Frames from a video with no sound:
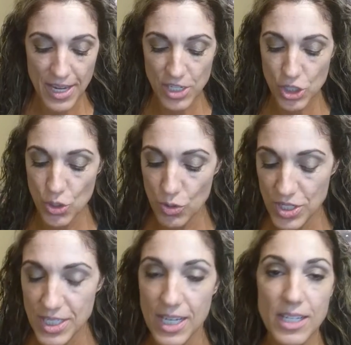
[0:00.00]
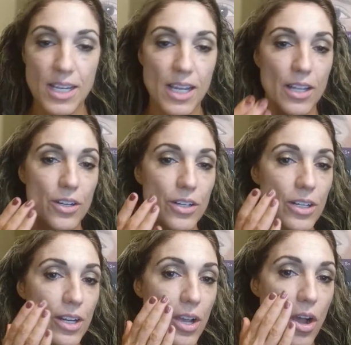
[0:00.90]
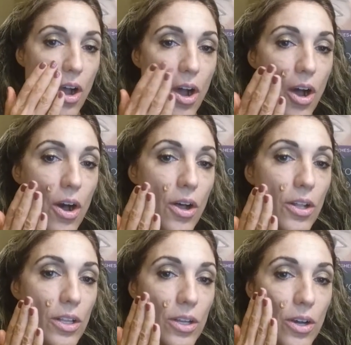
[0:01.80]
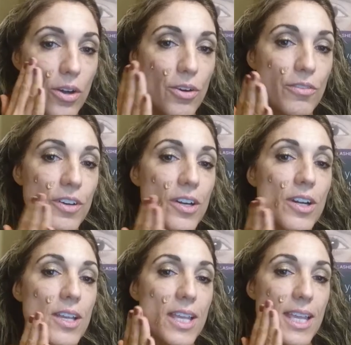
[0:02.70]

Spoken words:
that is your skin color all over.